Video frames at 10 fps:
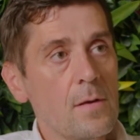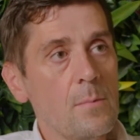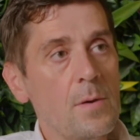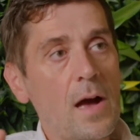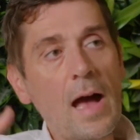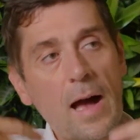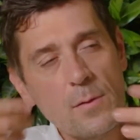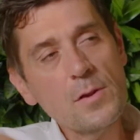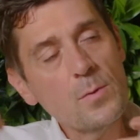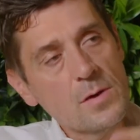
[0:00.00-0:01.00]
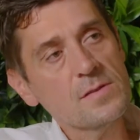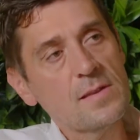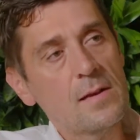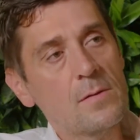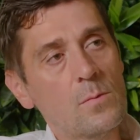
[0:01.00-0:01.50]
But how do you
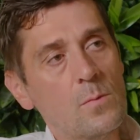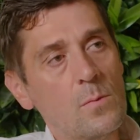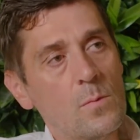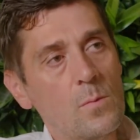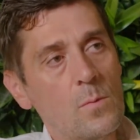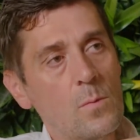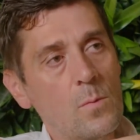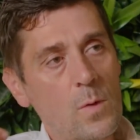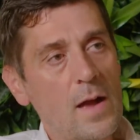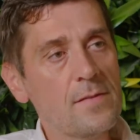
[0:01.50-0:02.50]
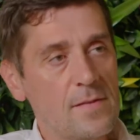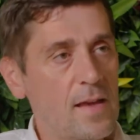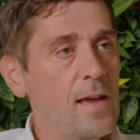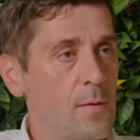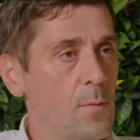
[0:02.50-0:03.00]
understand where to
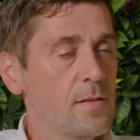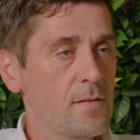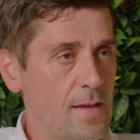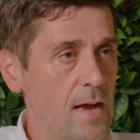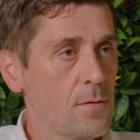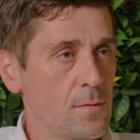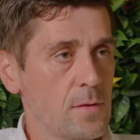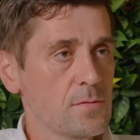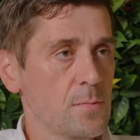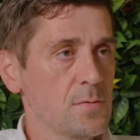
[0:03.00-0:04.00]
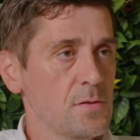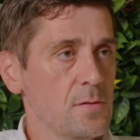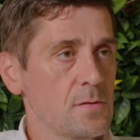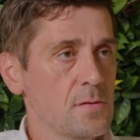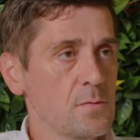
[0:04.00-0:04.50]
tackle those
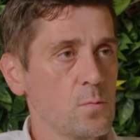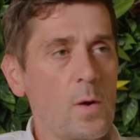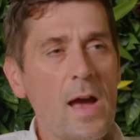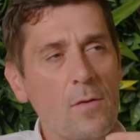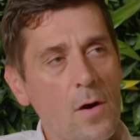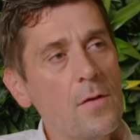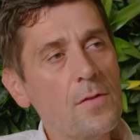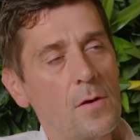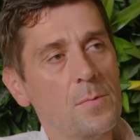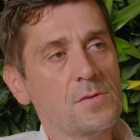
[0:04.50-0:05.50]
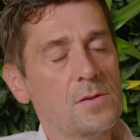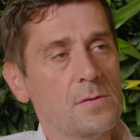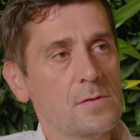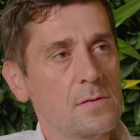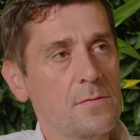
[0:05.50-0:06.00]
opportunities? Where are the
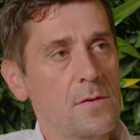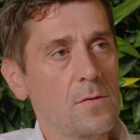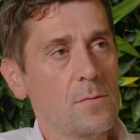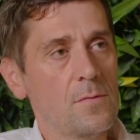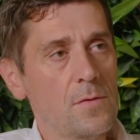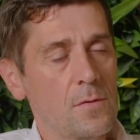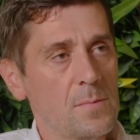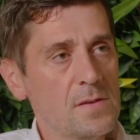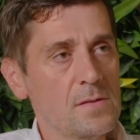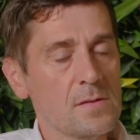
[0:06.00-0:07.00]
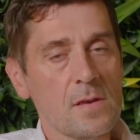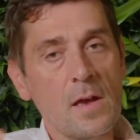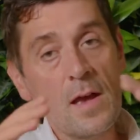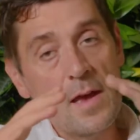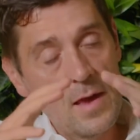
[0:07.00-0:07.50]
opportunities for your business?
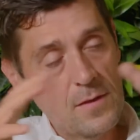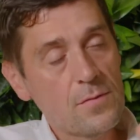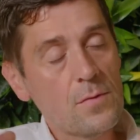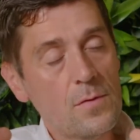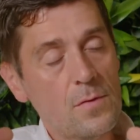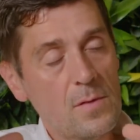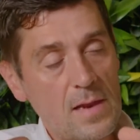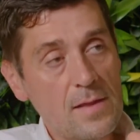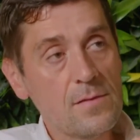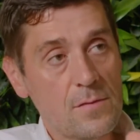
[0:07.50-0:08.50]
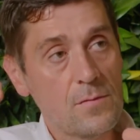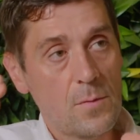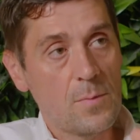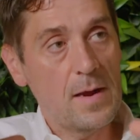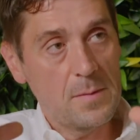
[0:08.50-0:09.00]
It's through the lens of
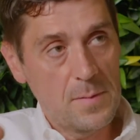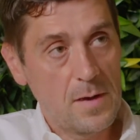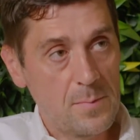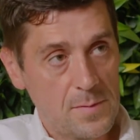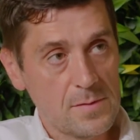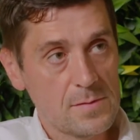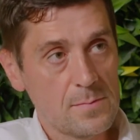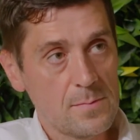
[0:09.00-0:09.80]
your brand purpose,